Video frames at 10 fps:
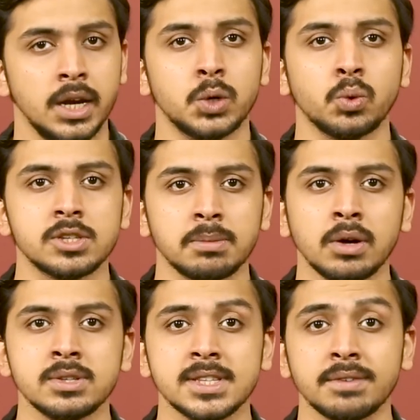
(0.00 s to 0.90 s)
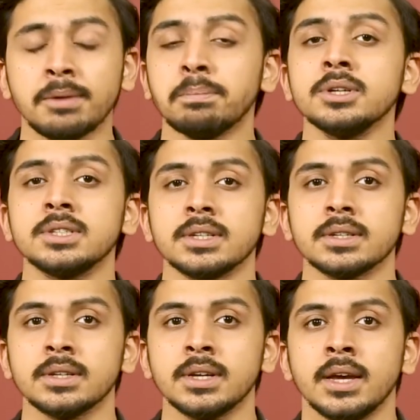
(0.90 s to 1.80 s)
it was above 7%.
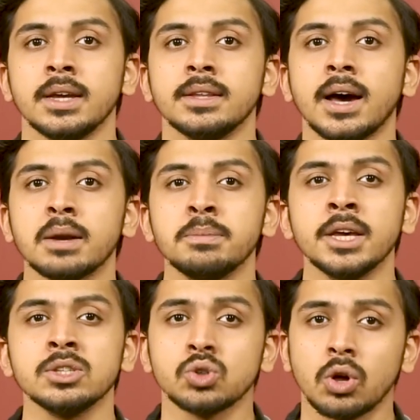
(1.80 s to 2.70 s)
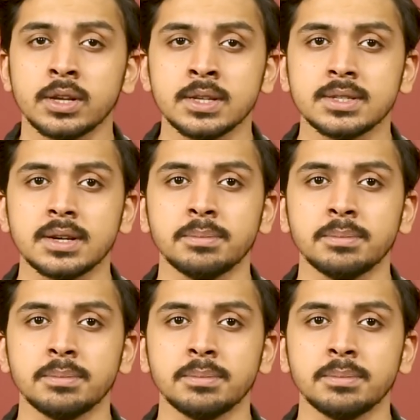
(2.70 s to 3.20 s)
The RBI's tolerance